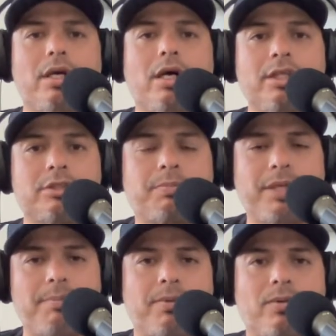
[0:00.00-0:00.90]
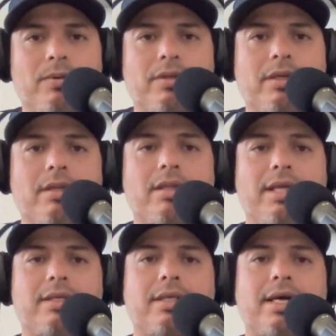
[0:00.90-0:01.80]
us people
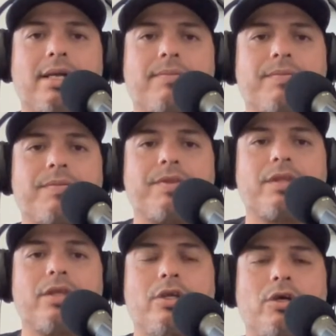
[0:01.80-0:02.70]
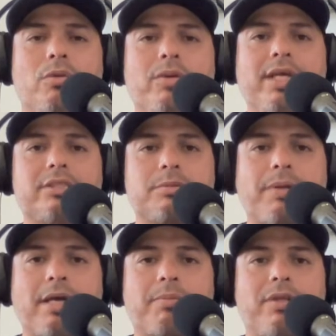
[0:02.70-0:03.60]
think that, you know, we
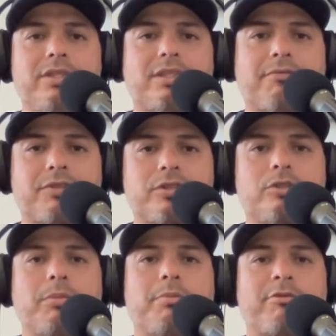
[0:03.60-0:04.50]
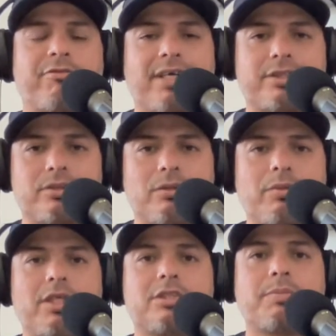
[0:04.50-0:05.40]
expect police officers to be professional.
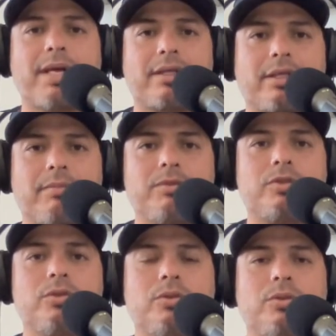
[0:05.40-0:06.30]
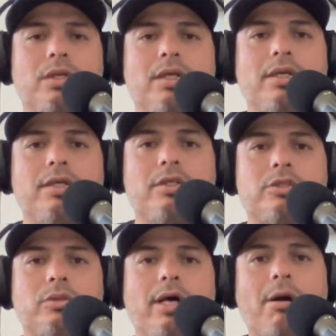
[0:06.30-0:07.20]
We expect them to
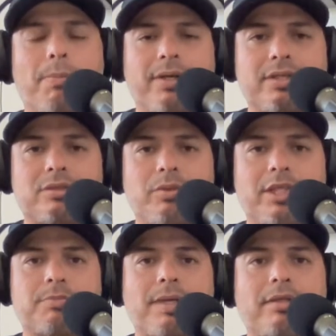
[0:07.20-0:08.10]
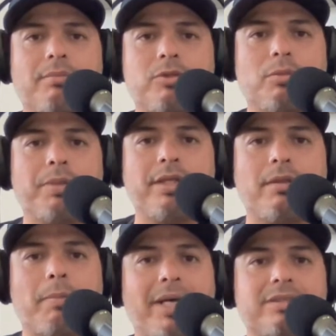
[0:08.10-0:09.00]
help us. We expect them to be the
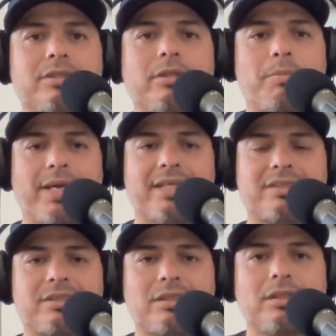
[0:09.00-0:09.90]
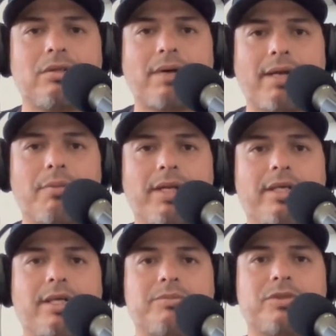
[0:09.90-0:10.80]
best of the best, right, when it
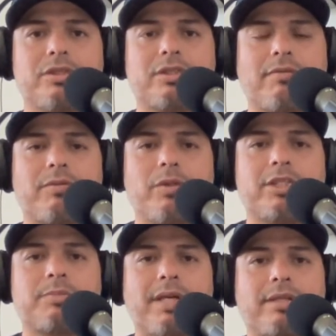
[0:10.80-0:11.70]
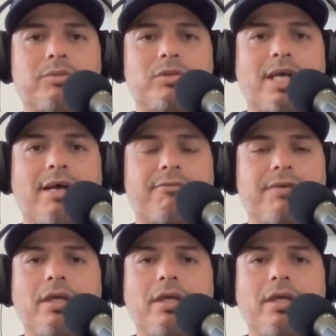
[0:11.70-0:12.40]
comes to this stuff. Do we expect them to have